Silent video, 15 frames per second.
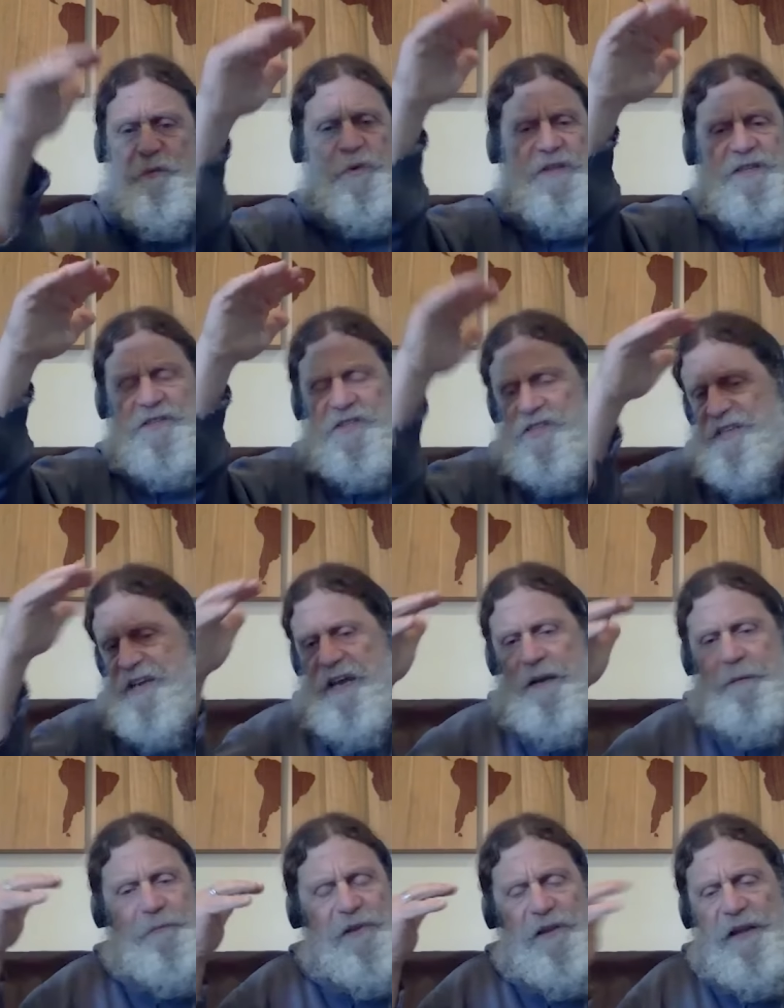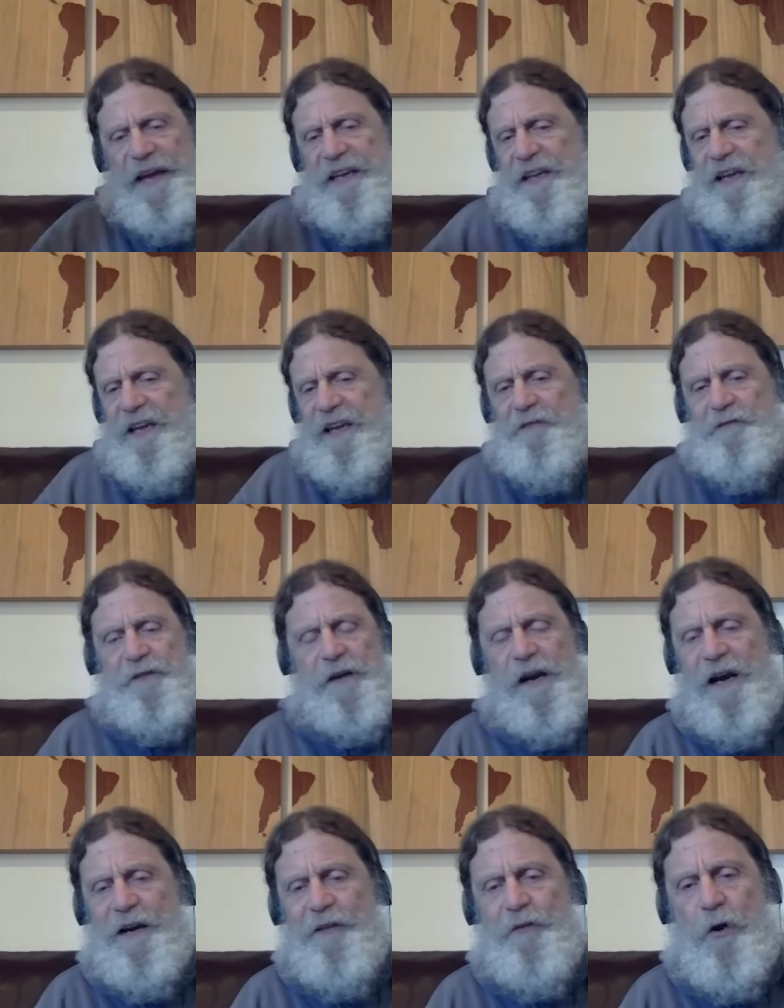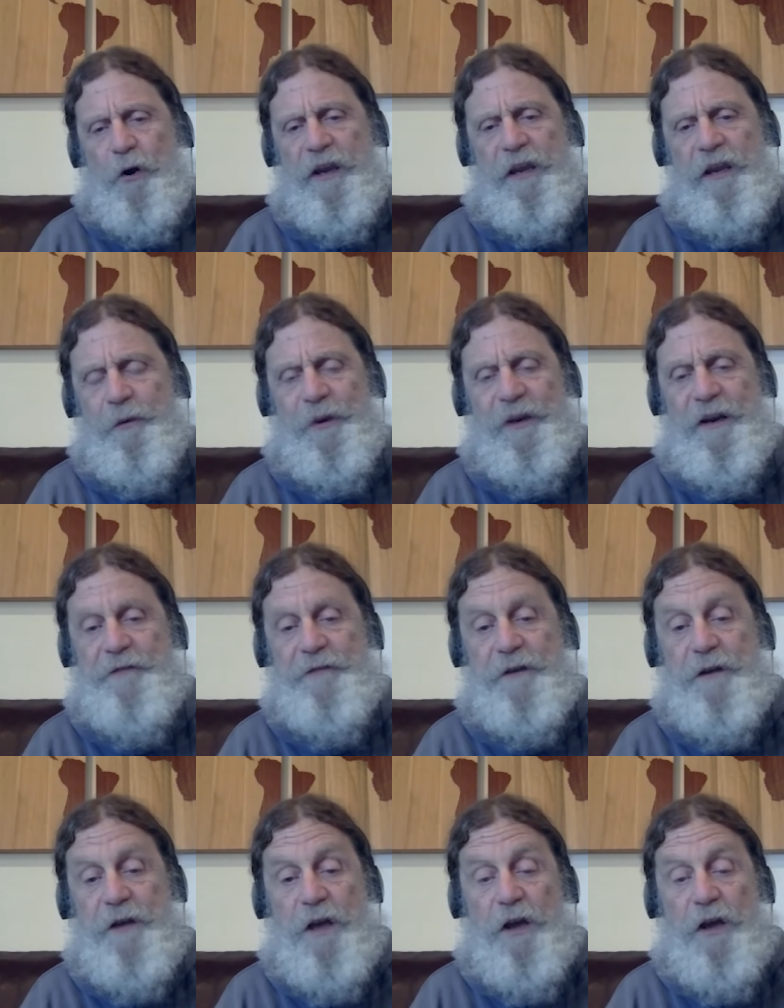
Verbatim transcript: with the same liking for hierarchy or whatever